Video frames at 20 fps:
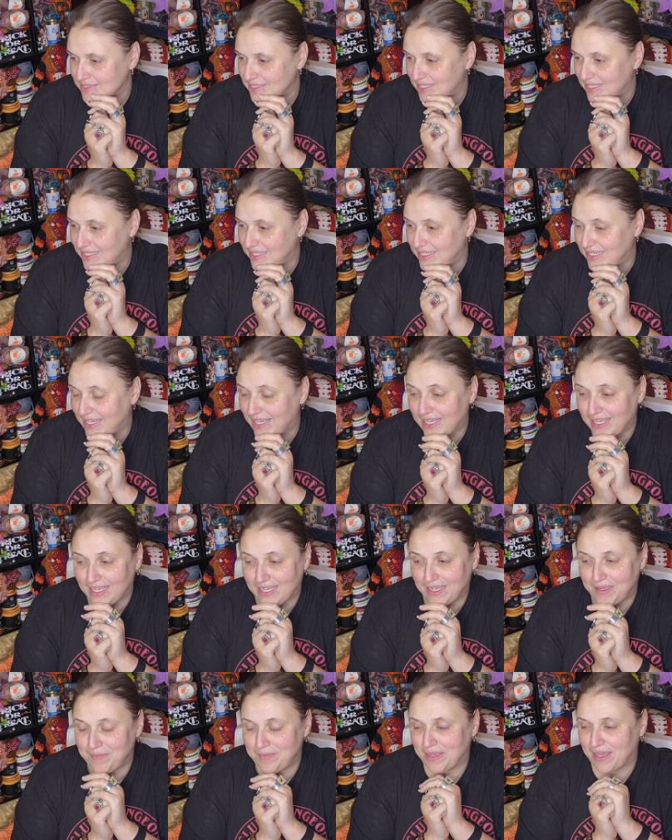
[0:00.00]
and yeah,
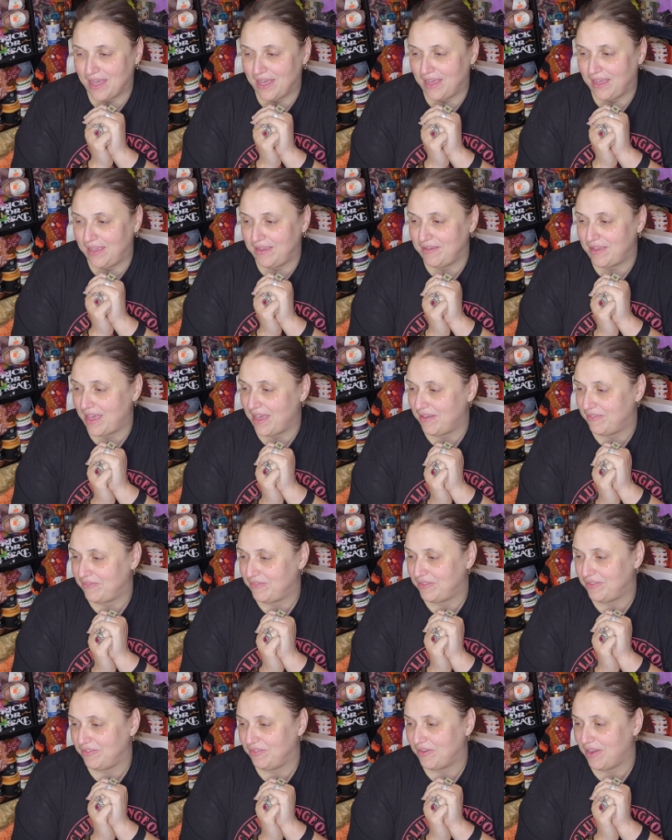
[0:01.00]
I'm I have
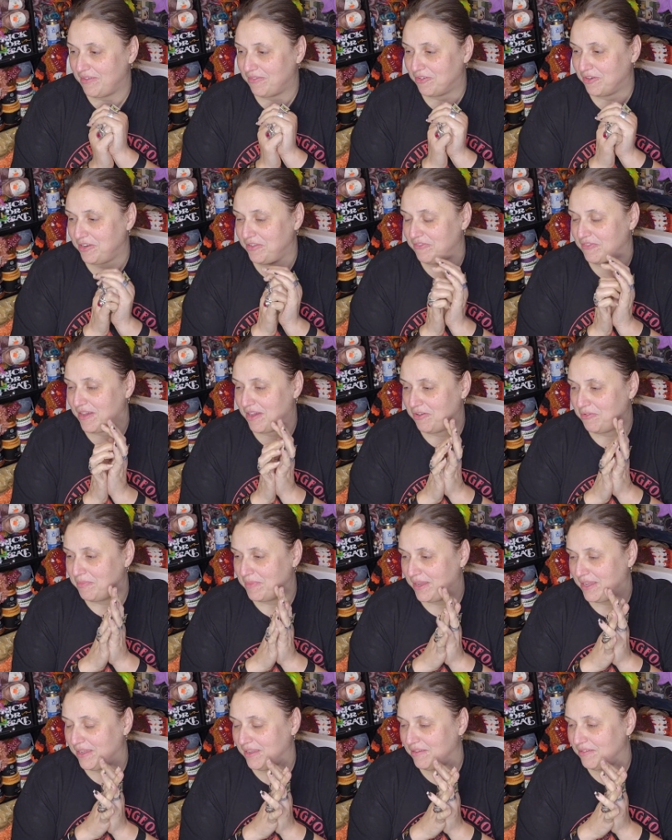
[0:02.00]
to I've already found
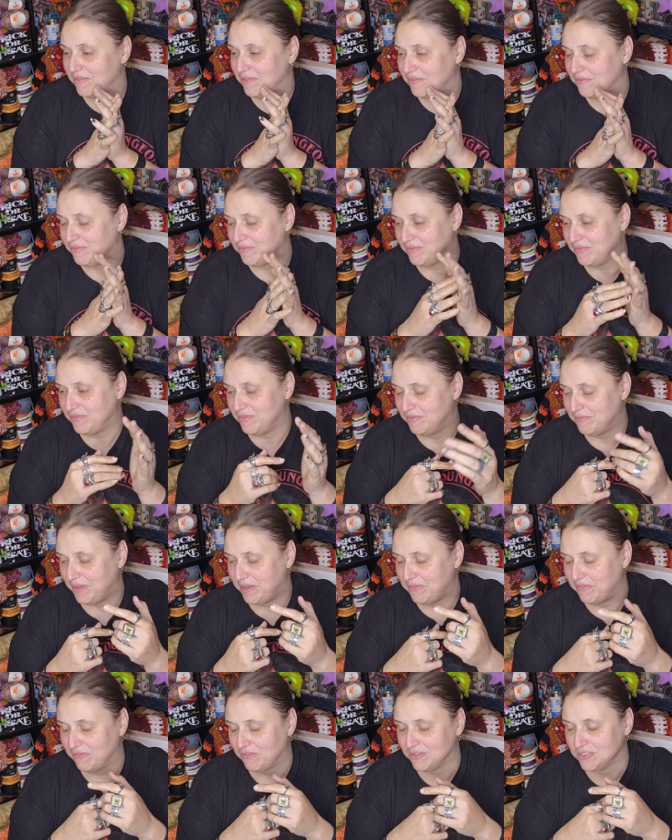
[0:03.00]
my
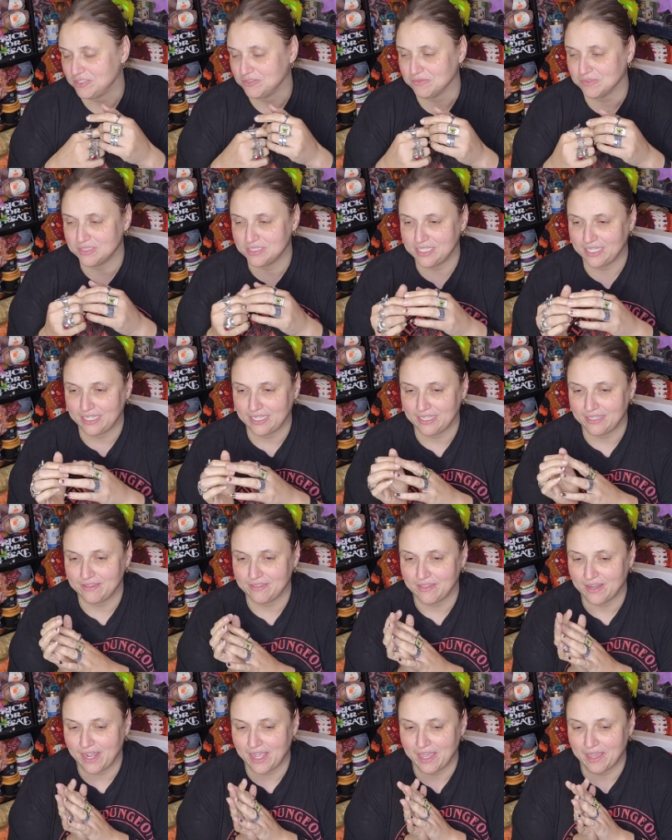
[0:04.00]
my virtual ticket
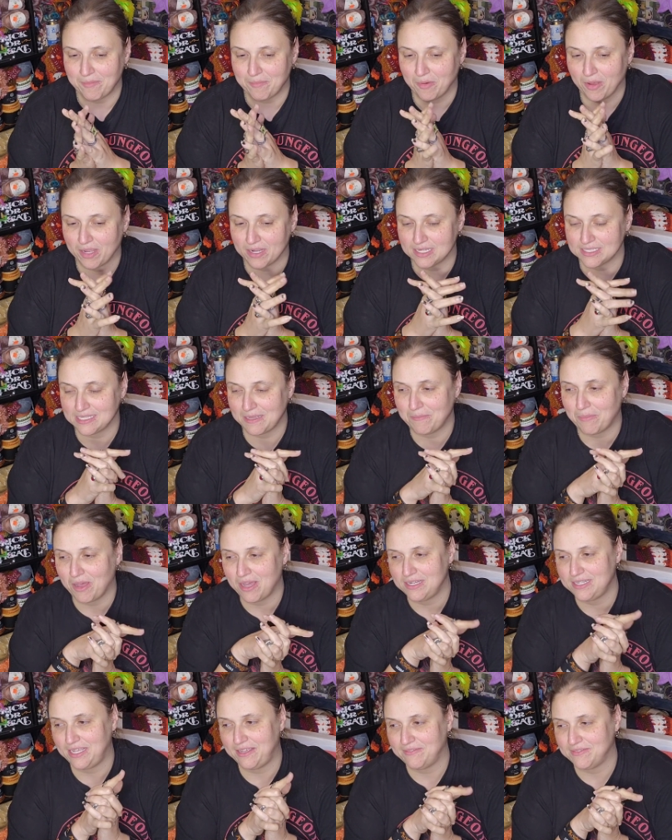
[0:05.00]
that I had bought cuz I
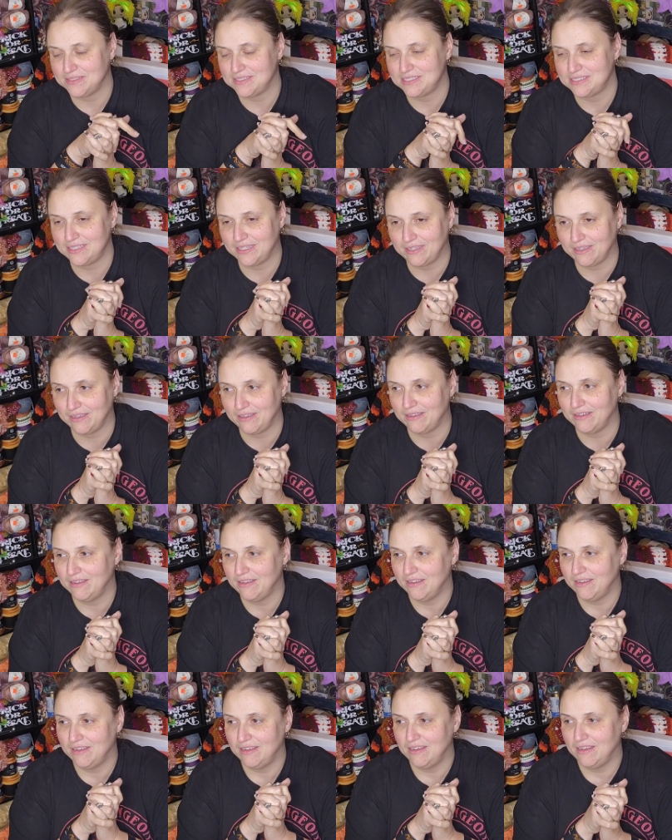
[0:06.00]
bought David's ticket
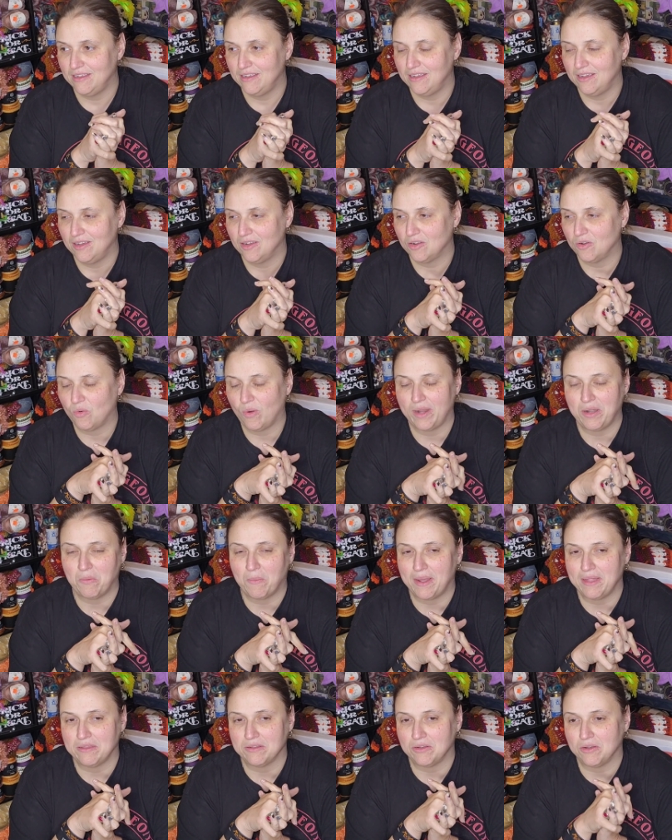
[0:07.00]
quite a
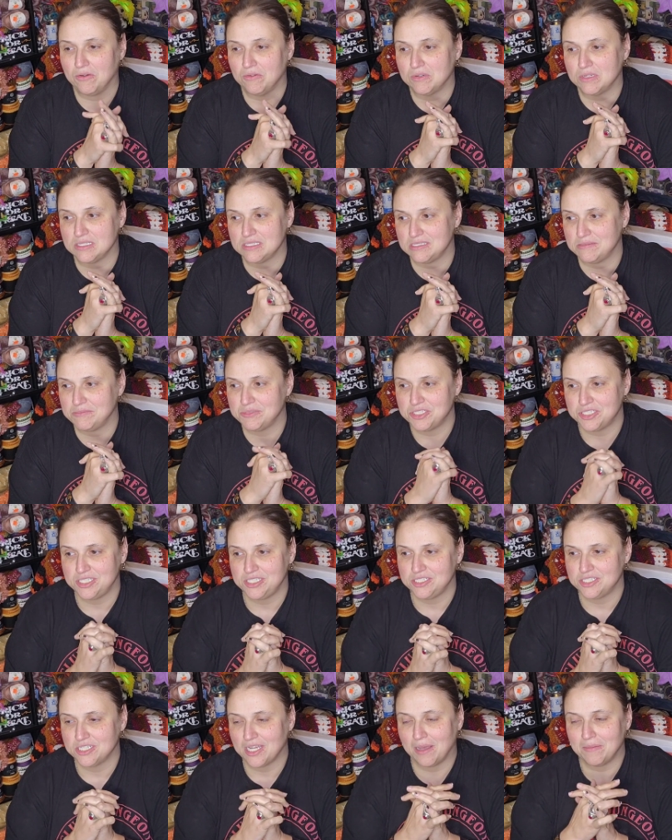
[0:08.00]
while ago cuz the
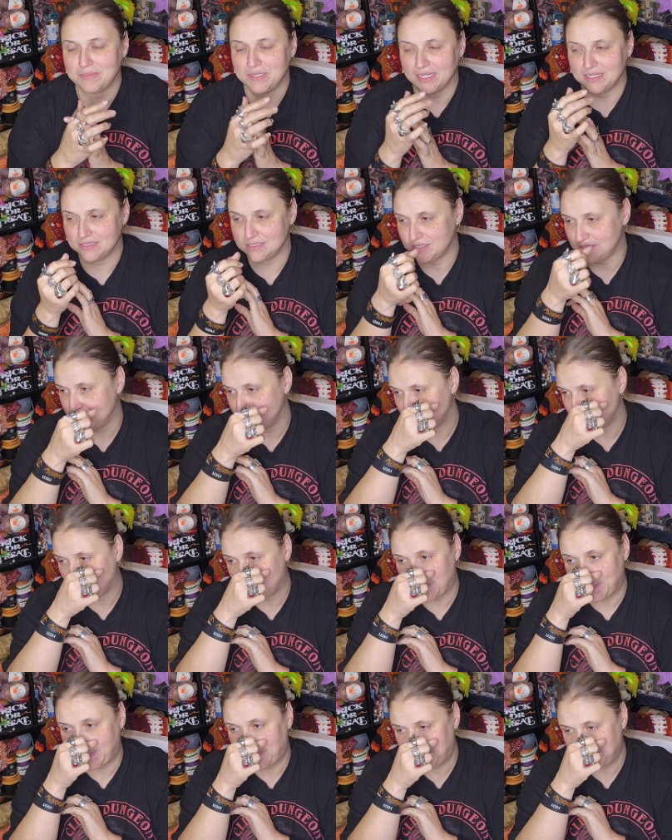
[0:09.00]
machine shop tends to
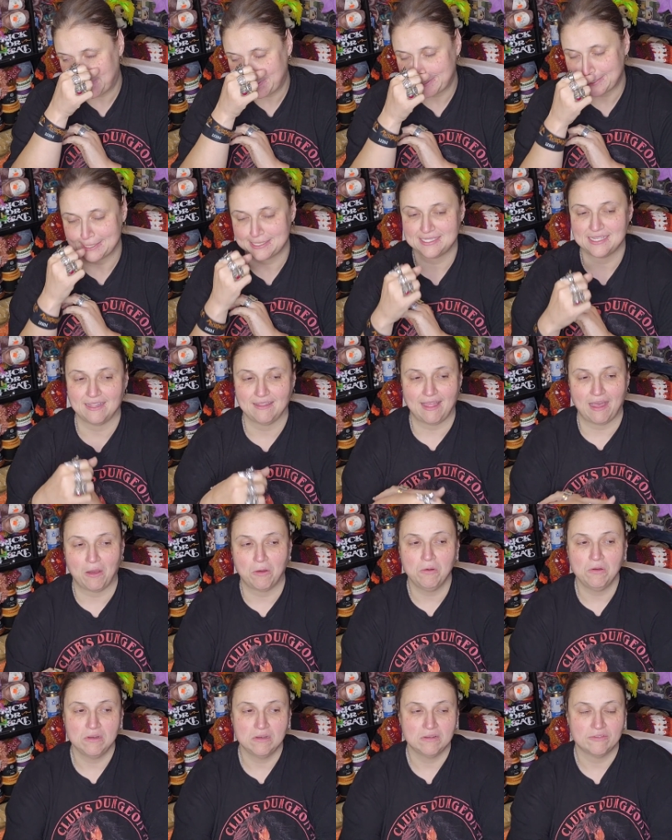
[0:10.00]
uh to sell
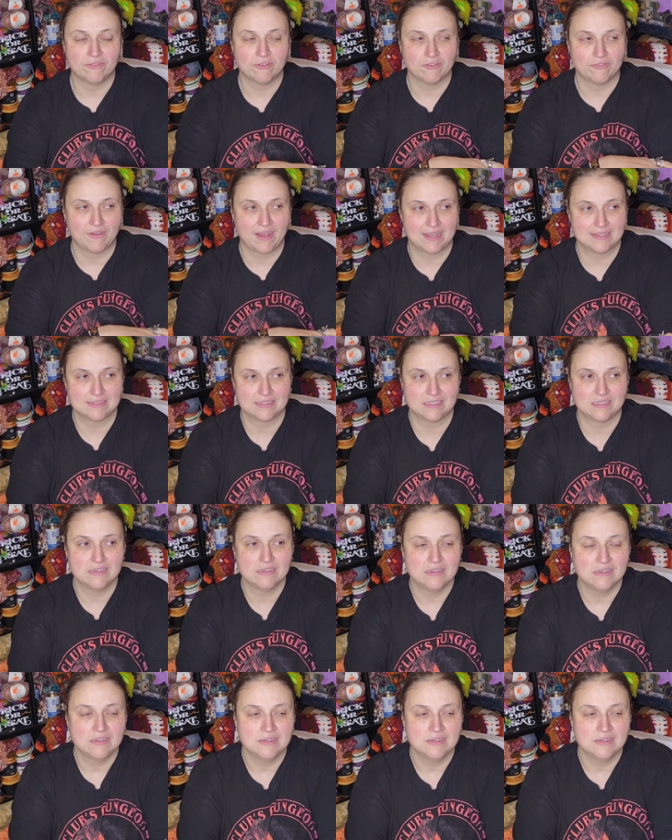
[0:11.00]
out for Fozzy.